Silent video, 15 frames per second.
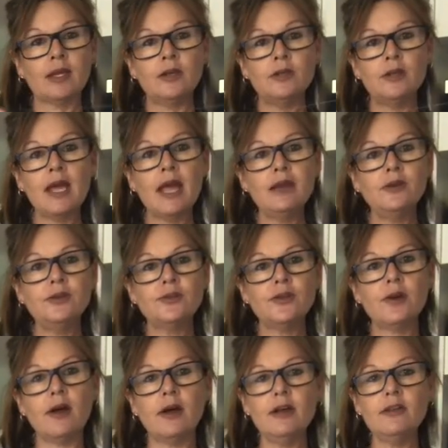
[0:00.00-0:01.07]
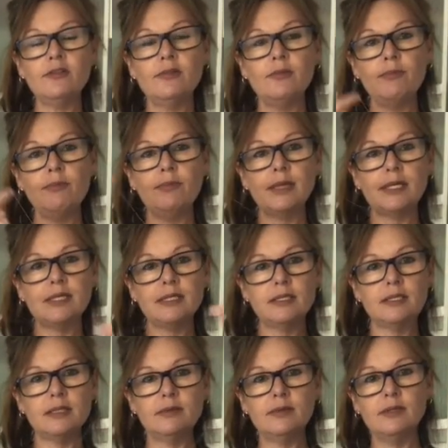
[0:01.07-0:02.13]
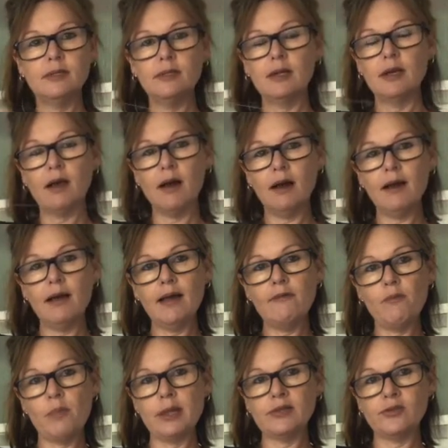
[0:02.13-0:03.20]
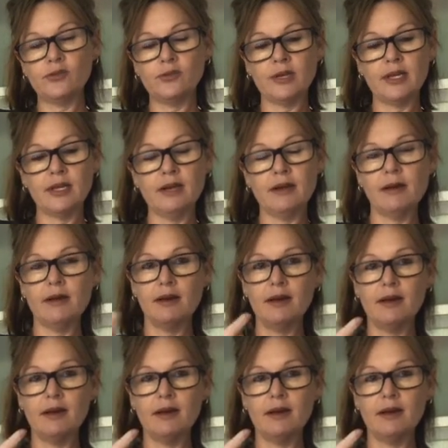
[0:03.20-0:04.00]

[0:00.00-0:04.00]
you can use a knife, but I have a piece of string here.